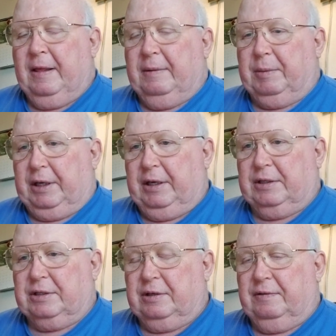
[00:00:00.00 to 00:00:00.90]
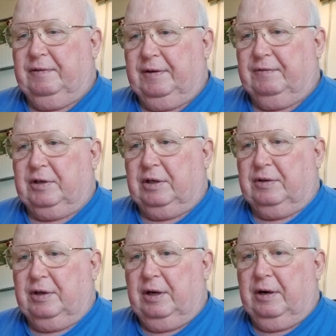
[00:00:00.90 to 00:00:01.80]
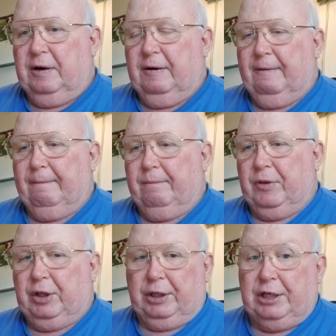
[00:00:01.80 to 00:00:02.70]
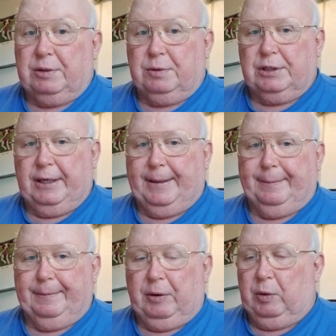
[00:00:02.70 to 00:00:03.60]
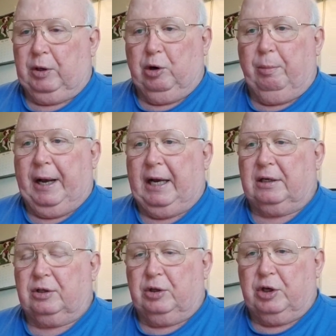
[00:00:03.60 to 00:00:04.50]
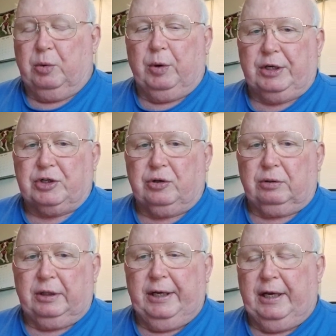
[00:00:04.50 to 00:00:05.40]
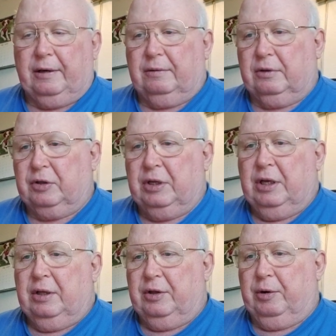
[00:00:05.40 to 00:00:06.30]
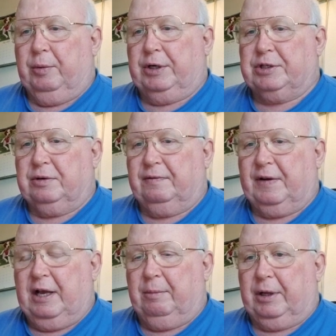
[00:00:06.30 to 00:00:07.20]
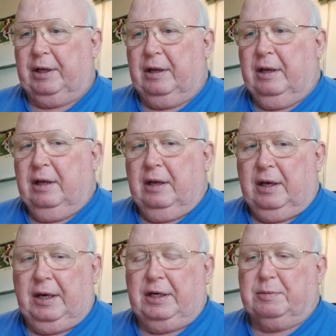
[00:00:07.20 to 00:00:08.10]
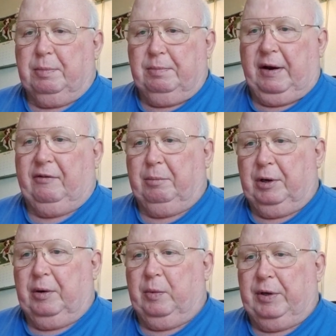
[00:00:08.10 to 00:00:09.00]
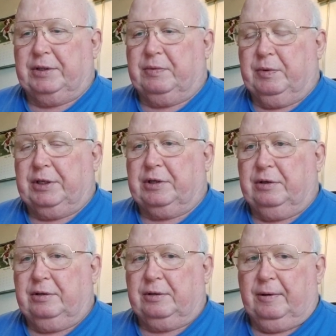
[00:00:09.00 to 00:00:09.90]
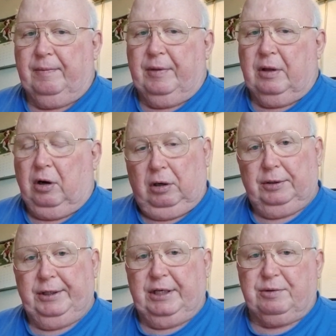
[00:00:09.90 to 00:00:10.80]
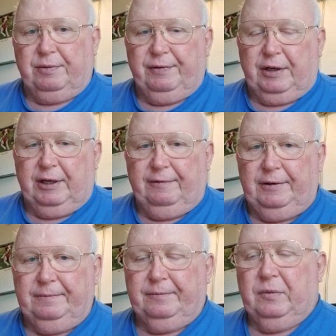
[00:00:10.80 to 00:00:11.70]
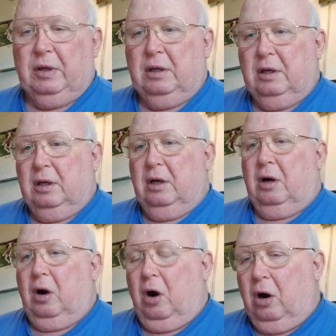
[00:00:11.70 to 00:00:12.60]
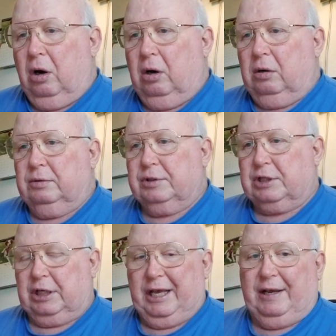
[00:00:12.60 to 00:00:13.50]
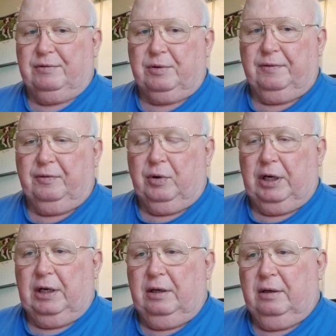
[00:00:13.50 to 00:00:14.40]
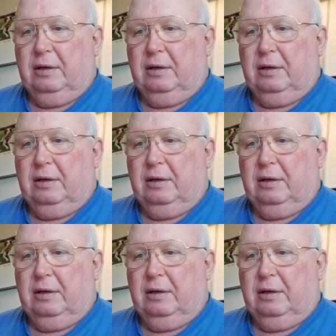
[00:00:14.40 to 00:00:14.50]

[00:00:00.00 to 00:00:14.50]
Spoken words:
Because in the 50th year, the lease was up. It would go back to the original clan, the original family, and everybody returned to it. All debts were forgiven. All slaves were freed.